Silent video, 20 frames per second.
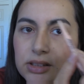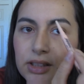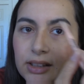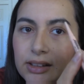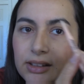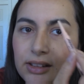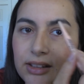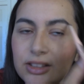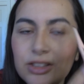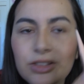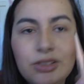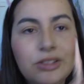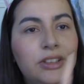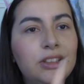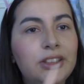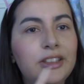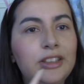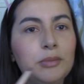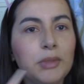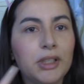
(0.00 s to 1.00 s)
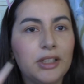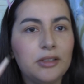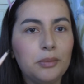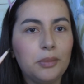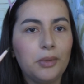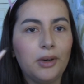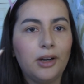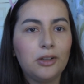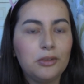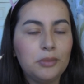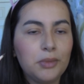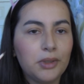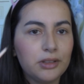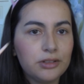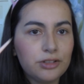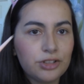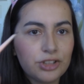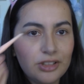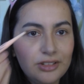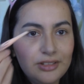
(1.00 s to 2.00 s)
I need to clean my brow
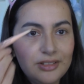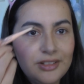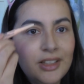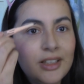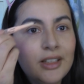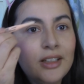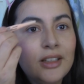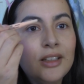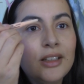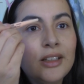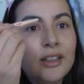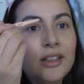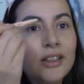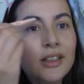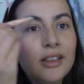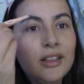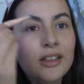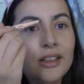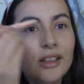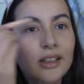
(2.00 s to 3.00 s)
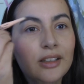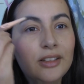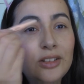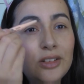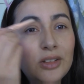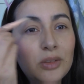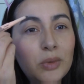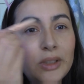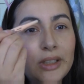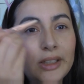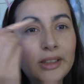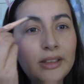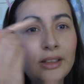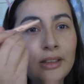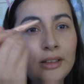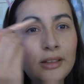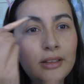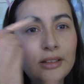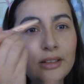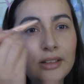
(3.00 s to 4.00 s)
brush. And you know what, I
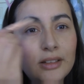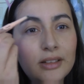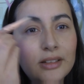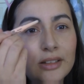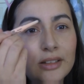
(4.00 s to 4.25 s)
think,